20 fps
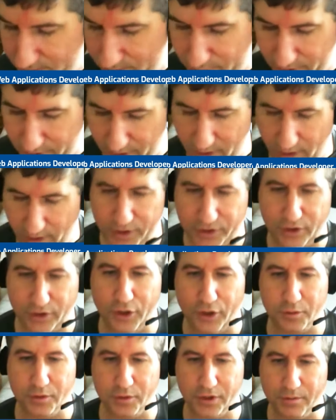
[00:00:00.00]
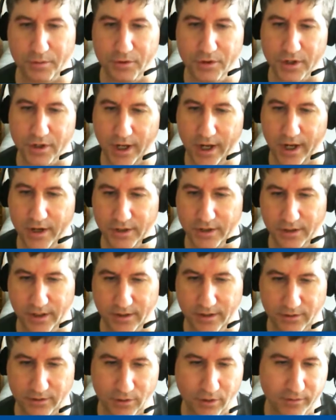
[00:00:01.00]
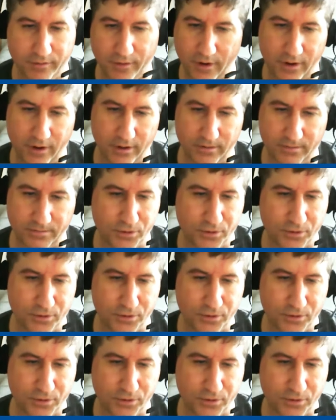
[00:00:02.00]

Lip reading: But it all starts with the communication, and so far